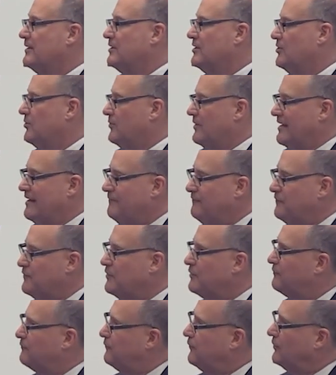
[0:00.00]
you know, if
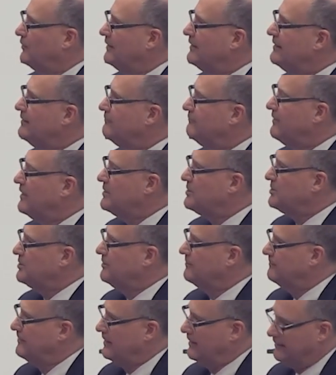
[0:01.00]
you're fully invested,